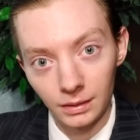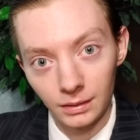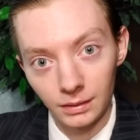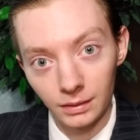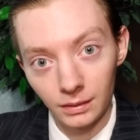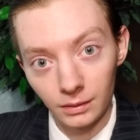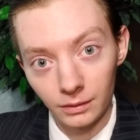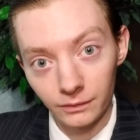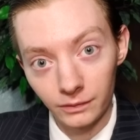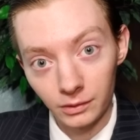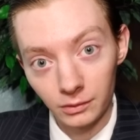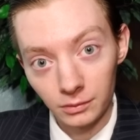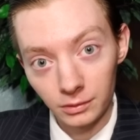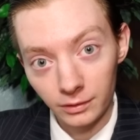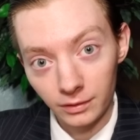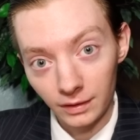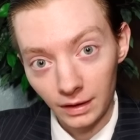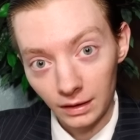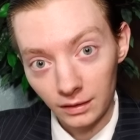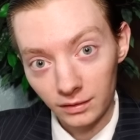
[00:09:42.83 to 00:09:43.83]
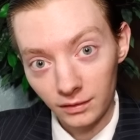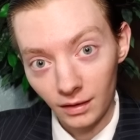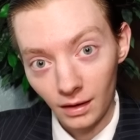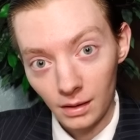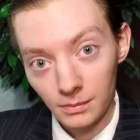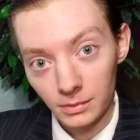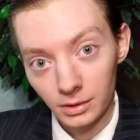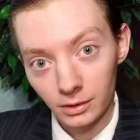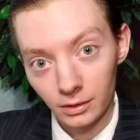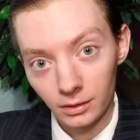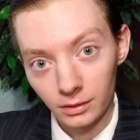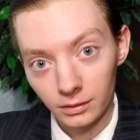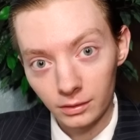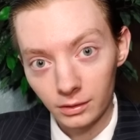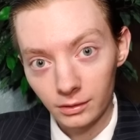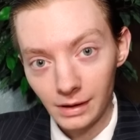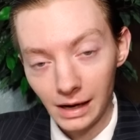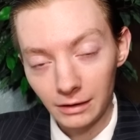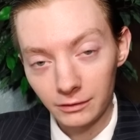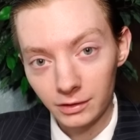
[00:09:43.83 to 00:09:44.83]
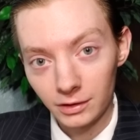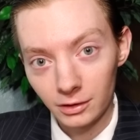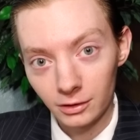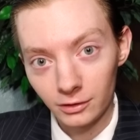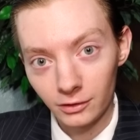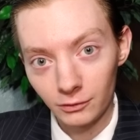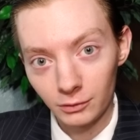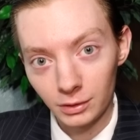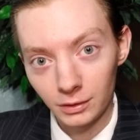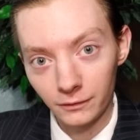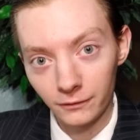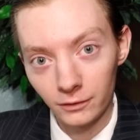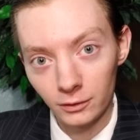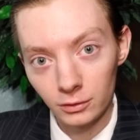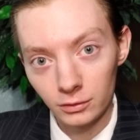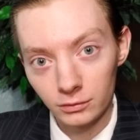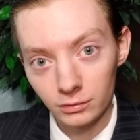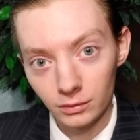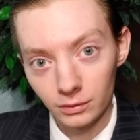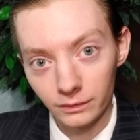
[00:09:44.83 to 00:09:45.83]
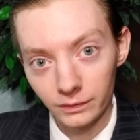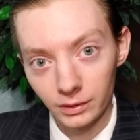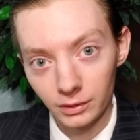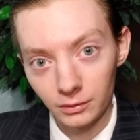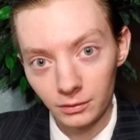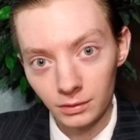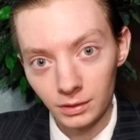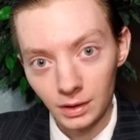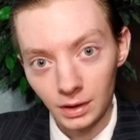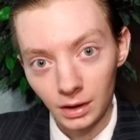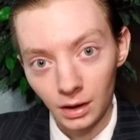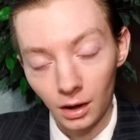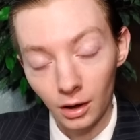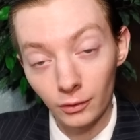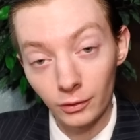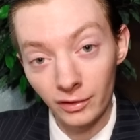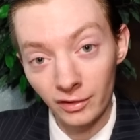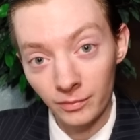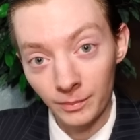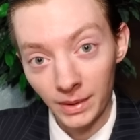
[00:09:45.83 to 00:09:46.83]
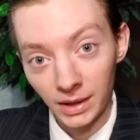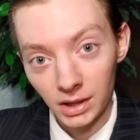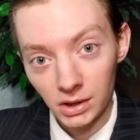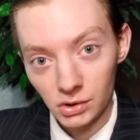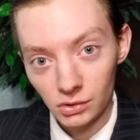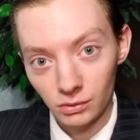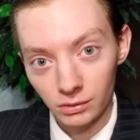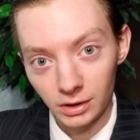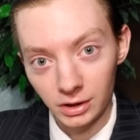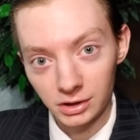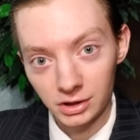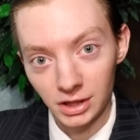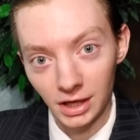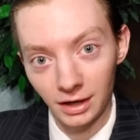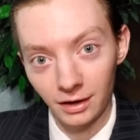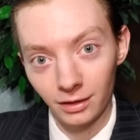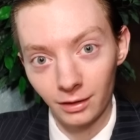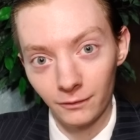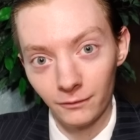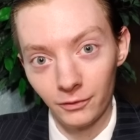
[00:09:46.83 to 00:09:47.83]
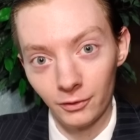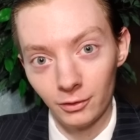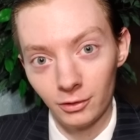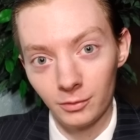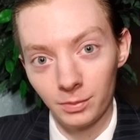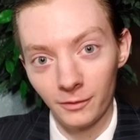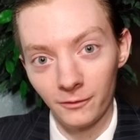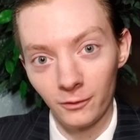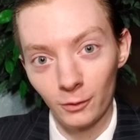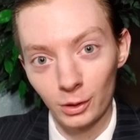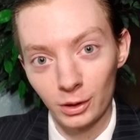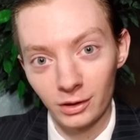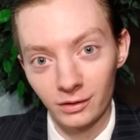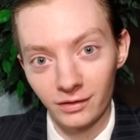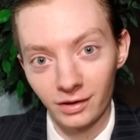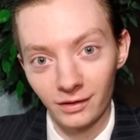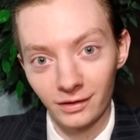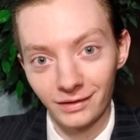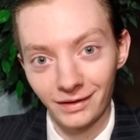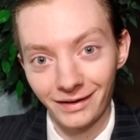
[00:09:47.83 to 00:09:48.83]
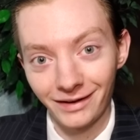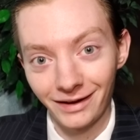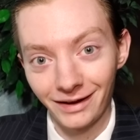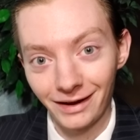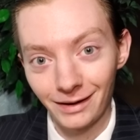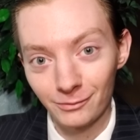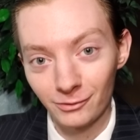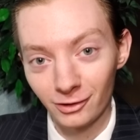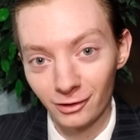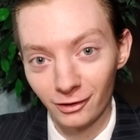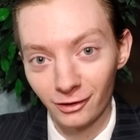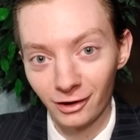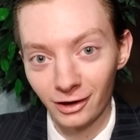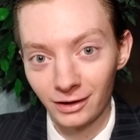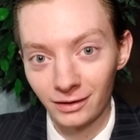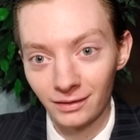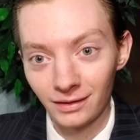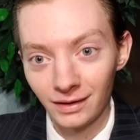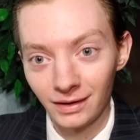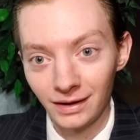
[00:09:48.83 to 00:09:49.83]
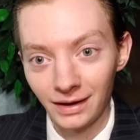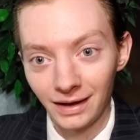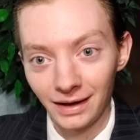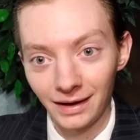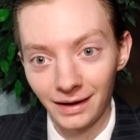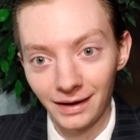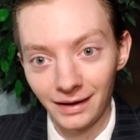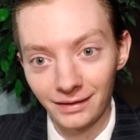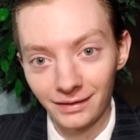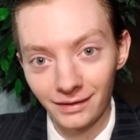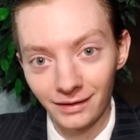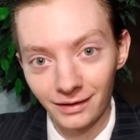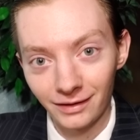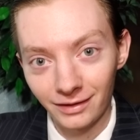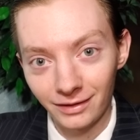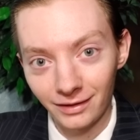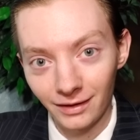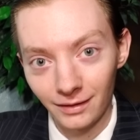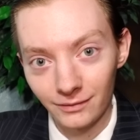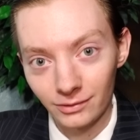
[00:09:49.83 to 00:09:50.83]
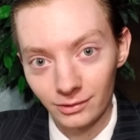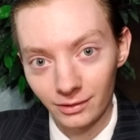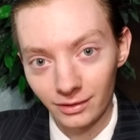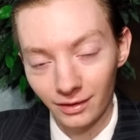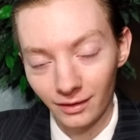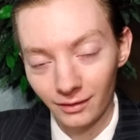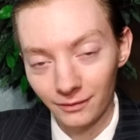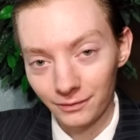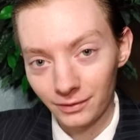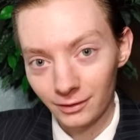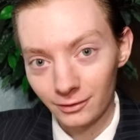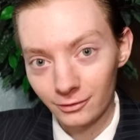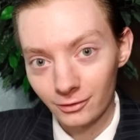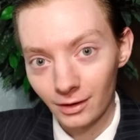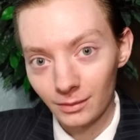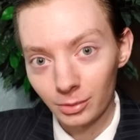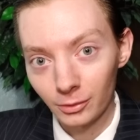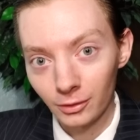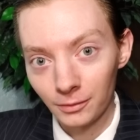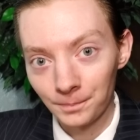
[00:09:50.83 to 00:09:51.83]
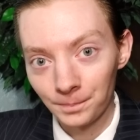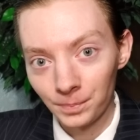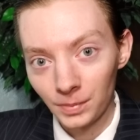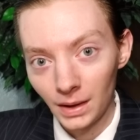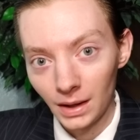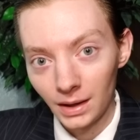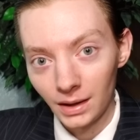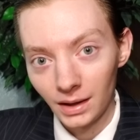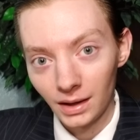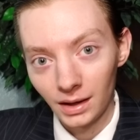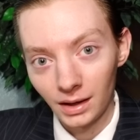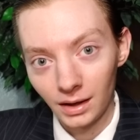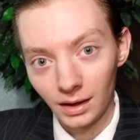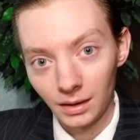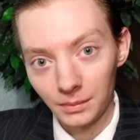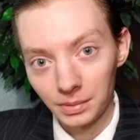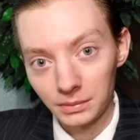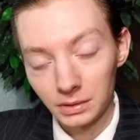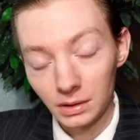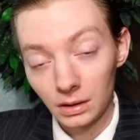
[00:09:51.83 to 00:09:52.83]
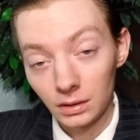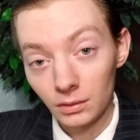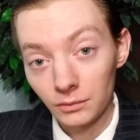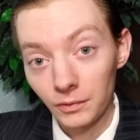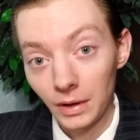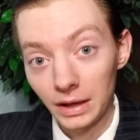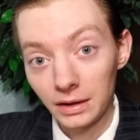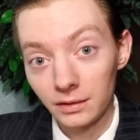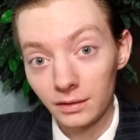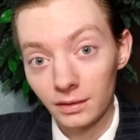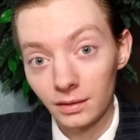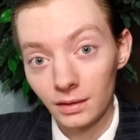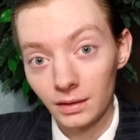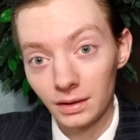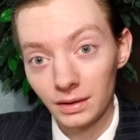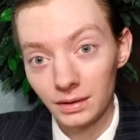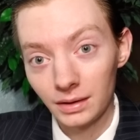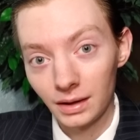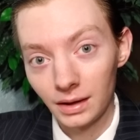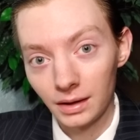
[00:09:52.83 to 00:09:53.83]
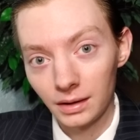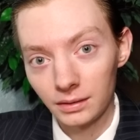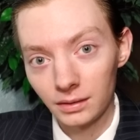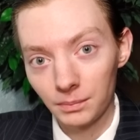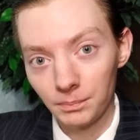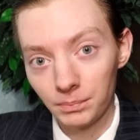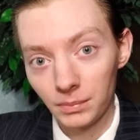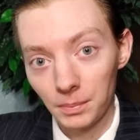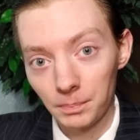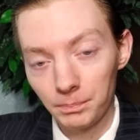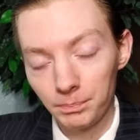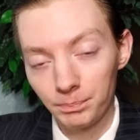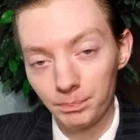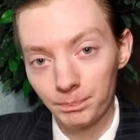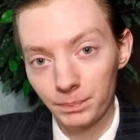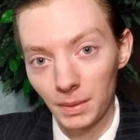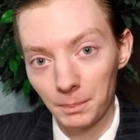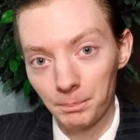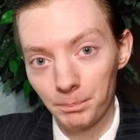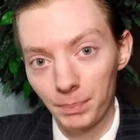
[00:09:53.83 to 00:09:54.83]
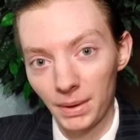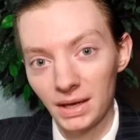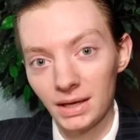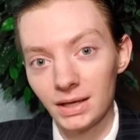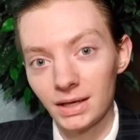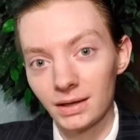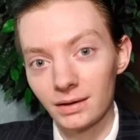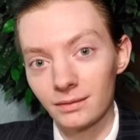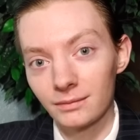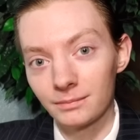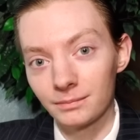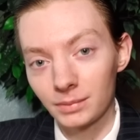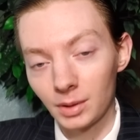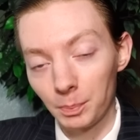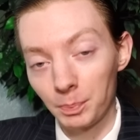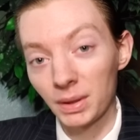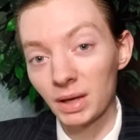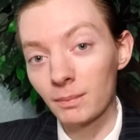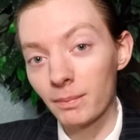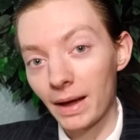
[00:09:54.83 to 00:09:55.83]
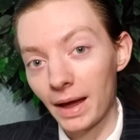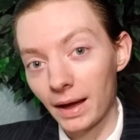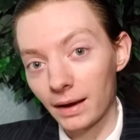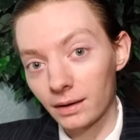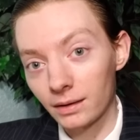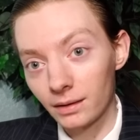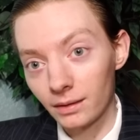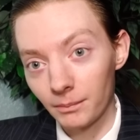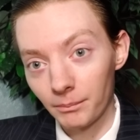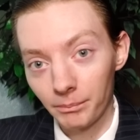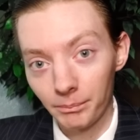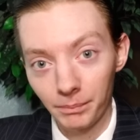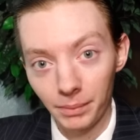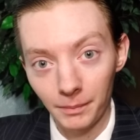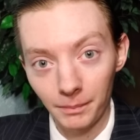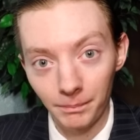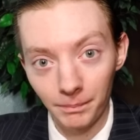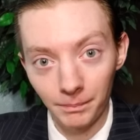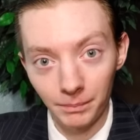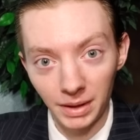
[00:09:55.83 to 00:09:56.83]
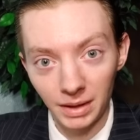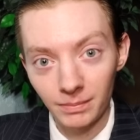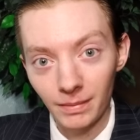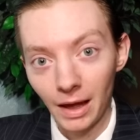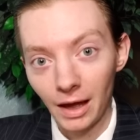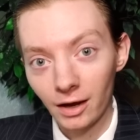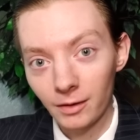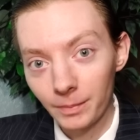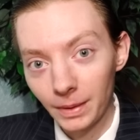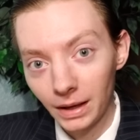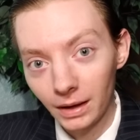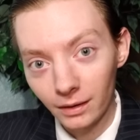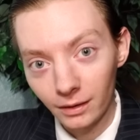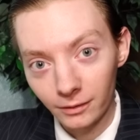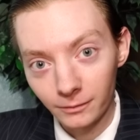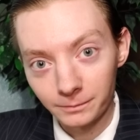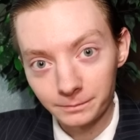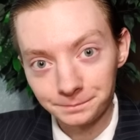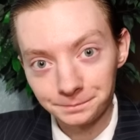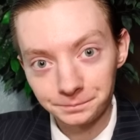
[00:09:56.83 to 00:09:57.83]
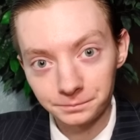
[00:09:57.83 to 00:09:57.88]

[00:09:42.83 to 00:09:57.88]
Dear viewers, next time you're, you're out here doing a food review, always make sure you check the food before you turn the camera on, and uh, save yourself the trouble. Uh, but nonetheless, the, uh, the the bacon, the Big Mac, B Big Mac bacon,